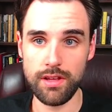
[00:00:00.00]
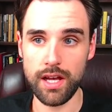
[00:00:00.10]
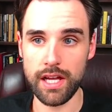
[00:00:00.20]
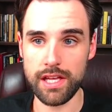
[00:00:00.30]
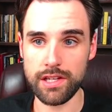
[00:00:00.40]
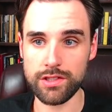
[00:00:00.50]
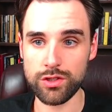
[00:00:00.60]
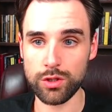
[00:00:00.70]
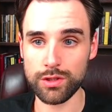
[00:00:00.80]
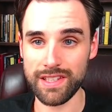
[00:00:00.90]
You can
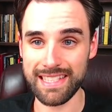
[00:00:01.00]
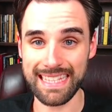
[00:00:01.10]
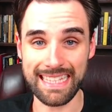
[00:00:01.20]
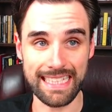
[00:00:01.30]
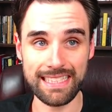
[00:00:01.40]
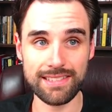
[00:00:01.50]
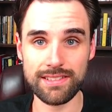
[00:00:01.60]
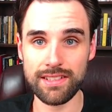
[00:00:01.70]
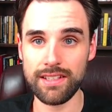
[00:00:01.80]
scroll down this list.